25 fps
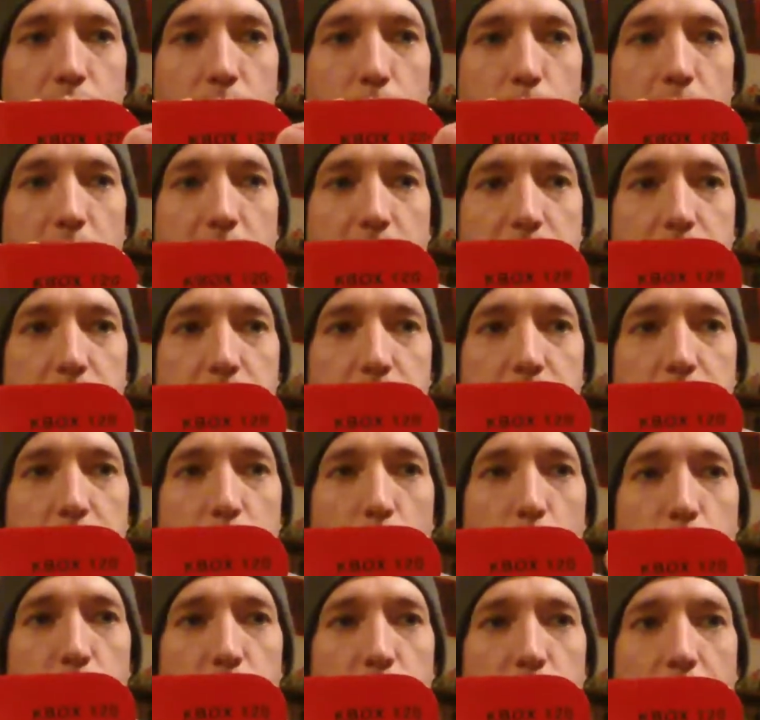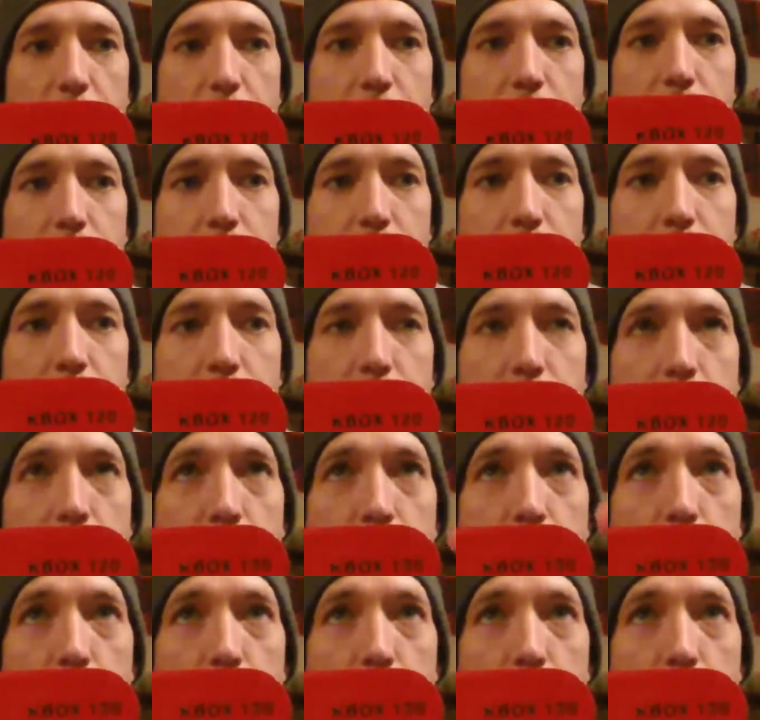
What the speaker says: So it actually goes in